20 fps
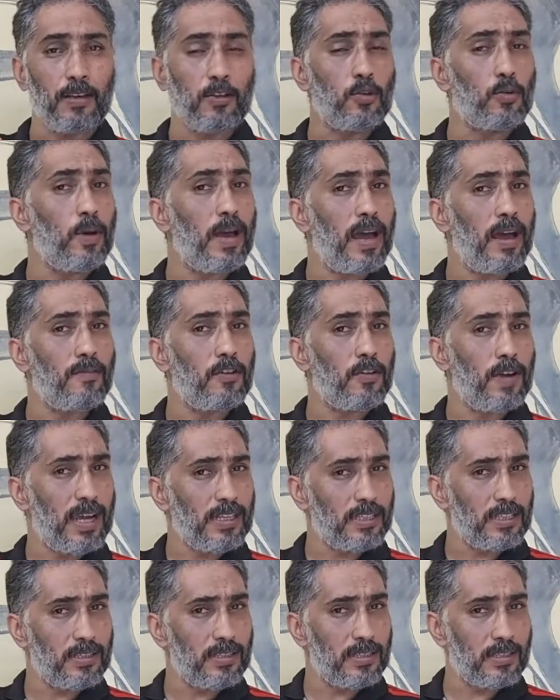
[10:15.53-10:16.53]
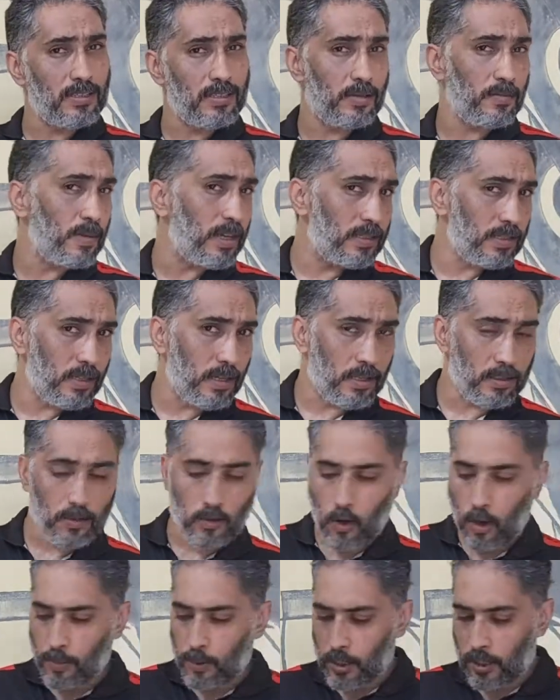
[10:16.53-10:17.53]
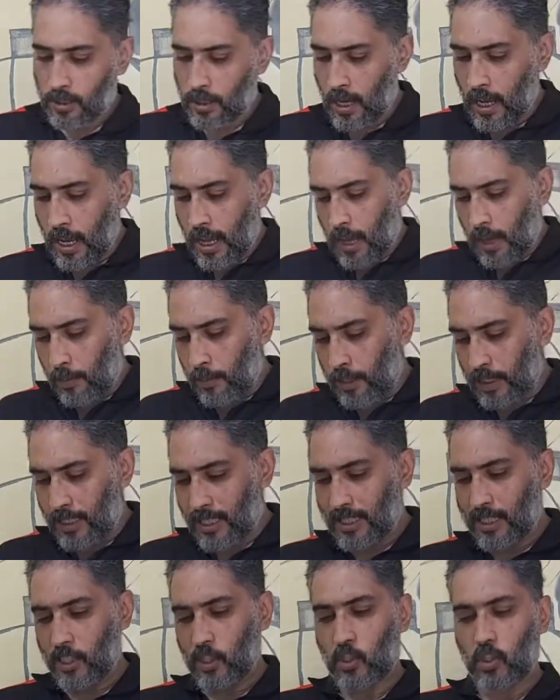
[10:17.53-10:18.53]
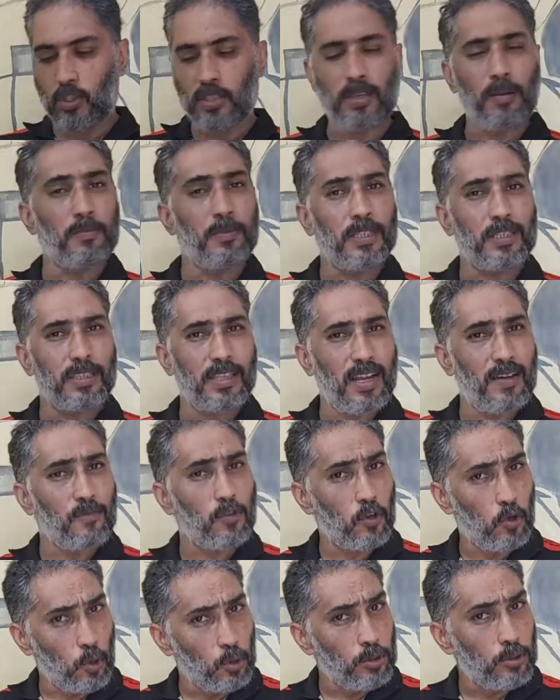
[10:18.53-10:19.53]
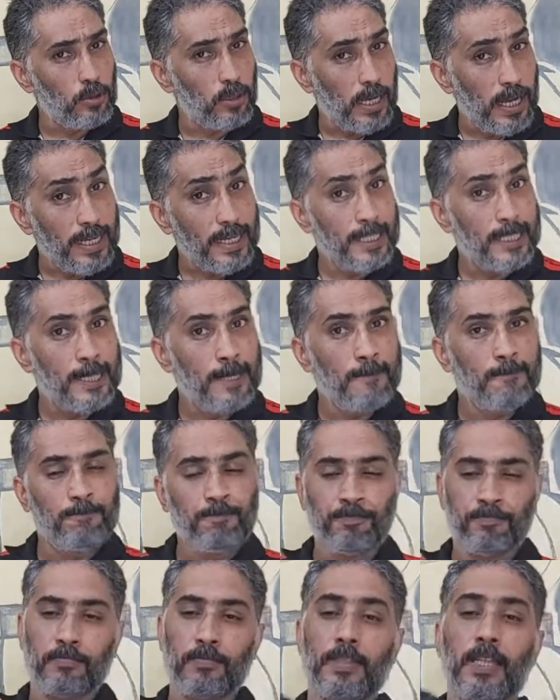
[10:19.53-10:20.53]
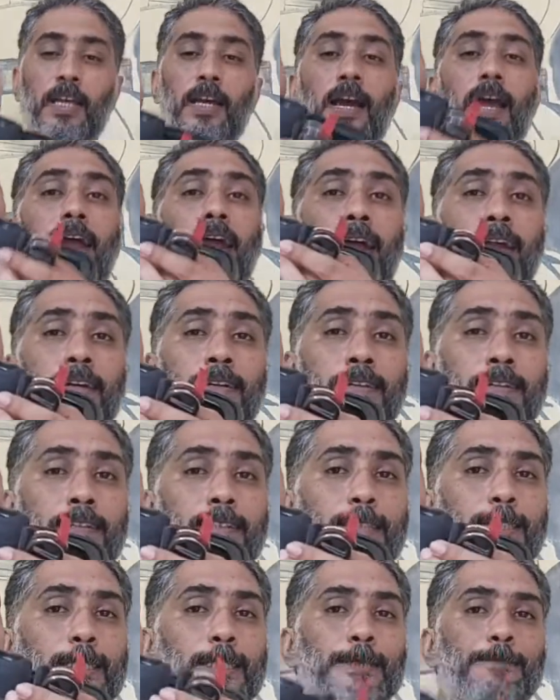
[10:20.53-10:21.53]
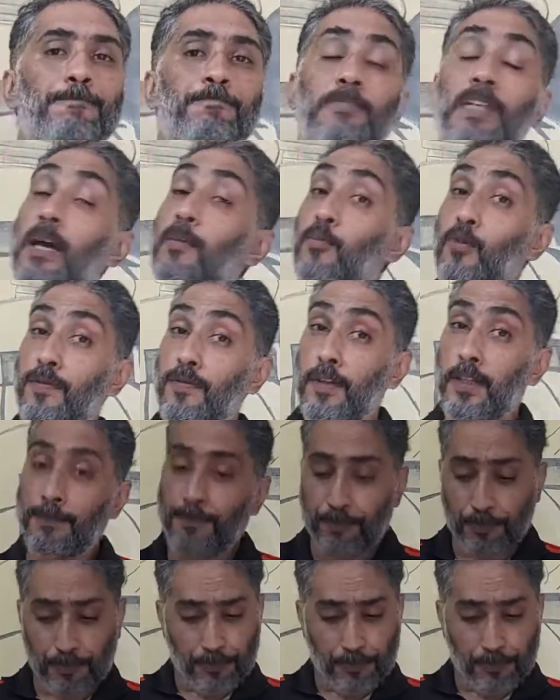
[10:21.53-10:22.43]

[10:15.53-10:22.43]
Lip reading: You have a ratchet system as the other option, but this is just something that I've grown to like, and I prefer.